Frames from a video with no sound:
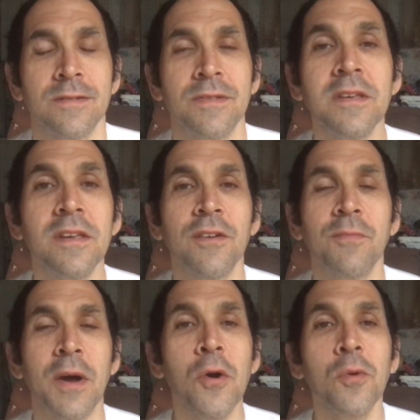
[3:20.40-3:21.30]
Thinking
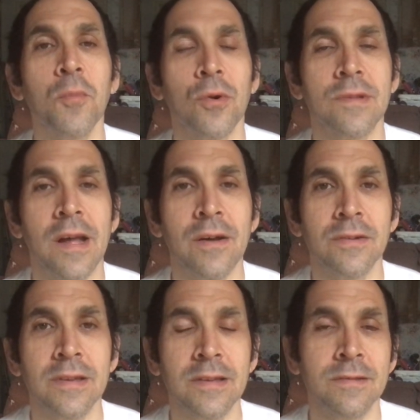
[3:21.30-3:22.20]
of my own
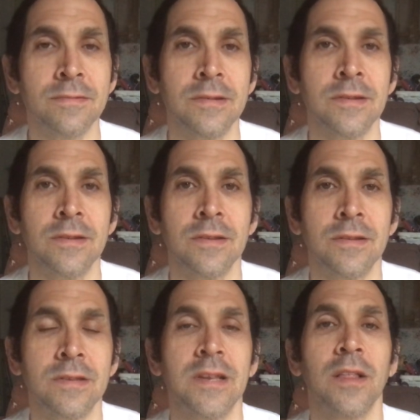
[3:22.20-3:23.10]
mortality and
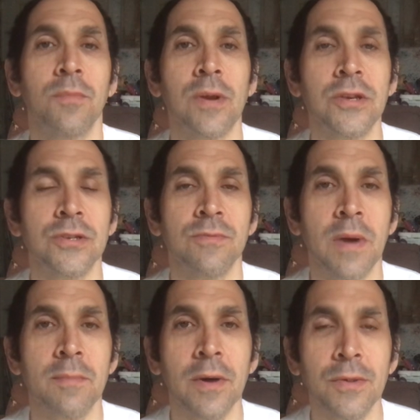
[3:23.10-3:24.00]
the celebration of
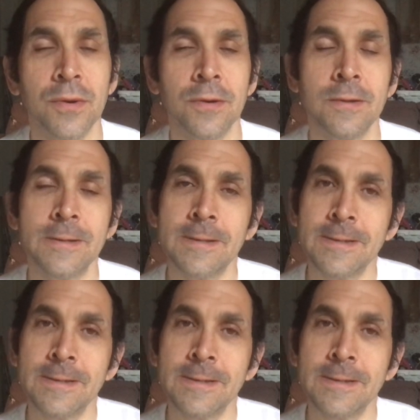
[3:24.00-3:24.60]
my mother.